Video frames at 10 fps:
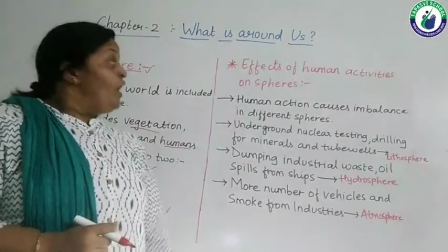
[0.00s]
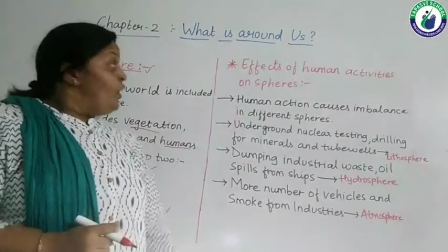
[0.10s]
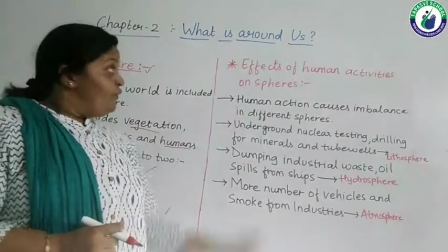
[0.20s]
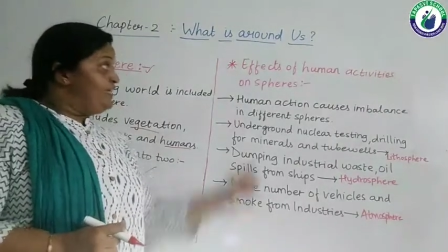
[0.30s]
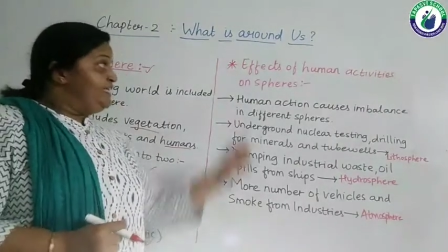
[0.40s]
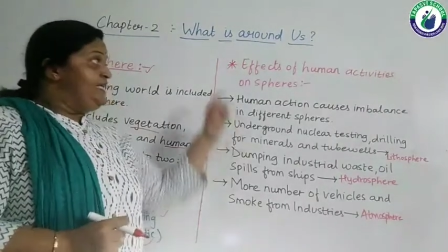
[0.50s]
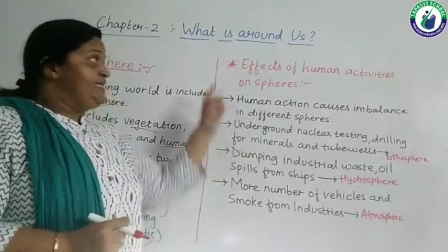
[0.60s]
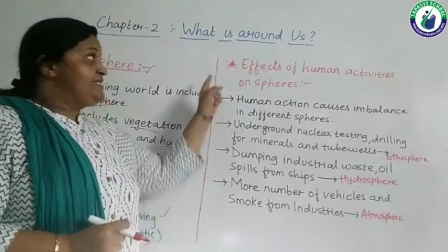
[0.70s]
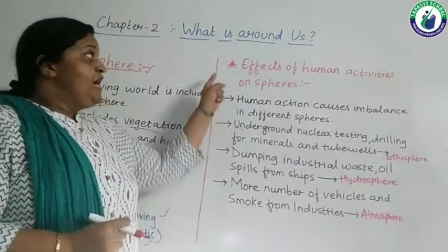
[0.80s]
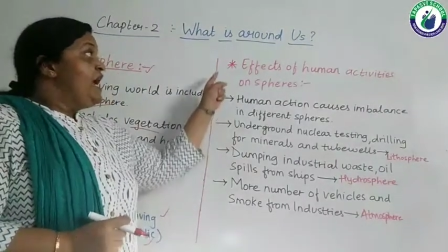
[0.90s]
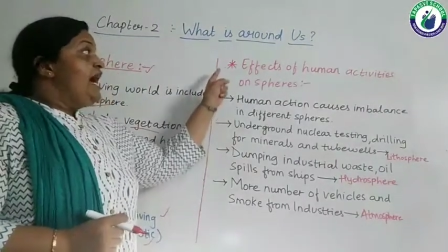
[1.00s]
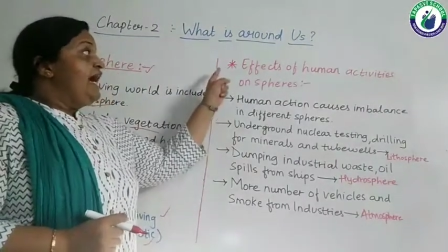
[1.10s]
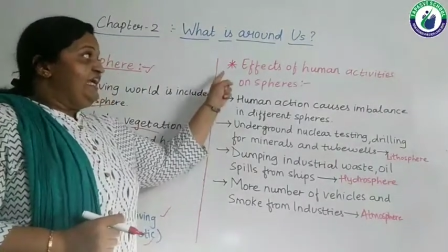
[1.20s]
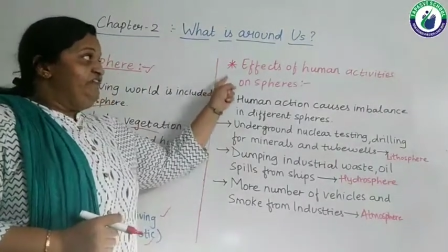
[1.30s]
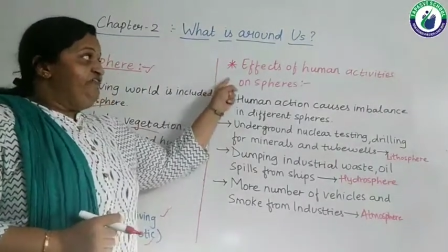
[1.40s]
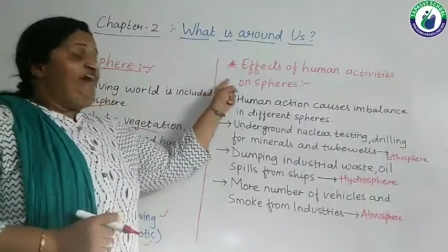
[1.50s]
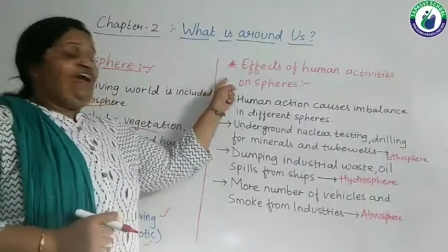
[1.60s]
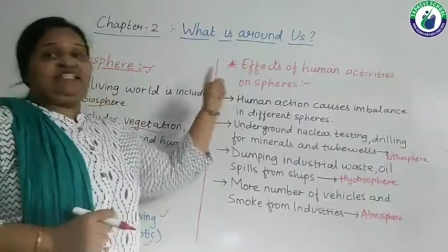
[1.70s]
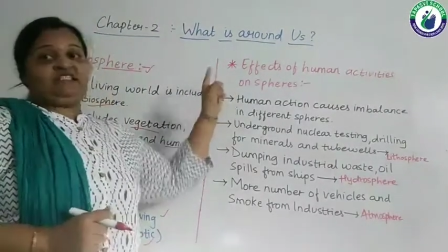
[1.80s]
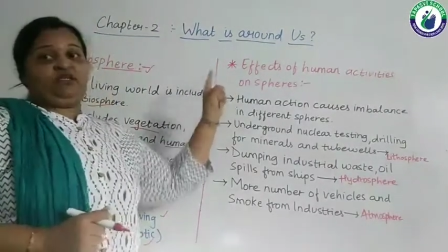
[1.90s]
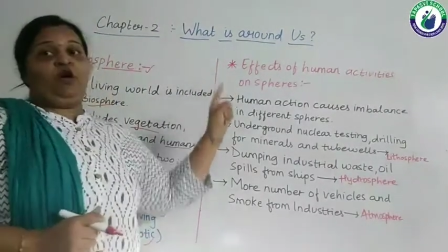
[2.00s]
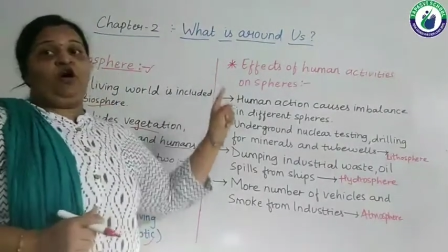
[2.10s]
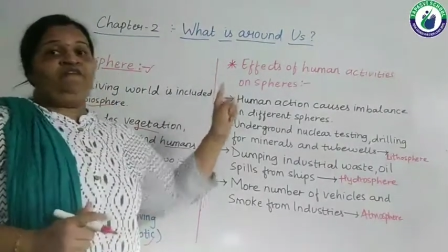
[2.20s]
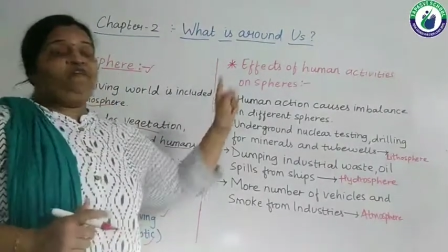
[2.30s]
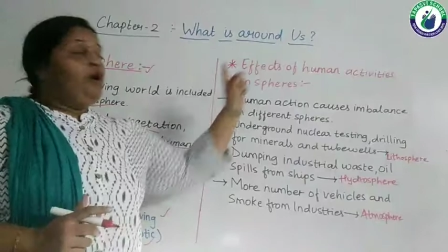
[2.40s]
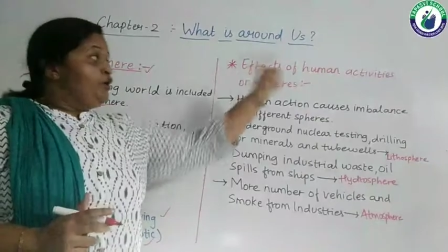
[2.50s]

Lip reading: which is effects of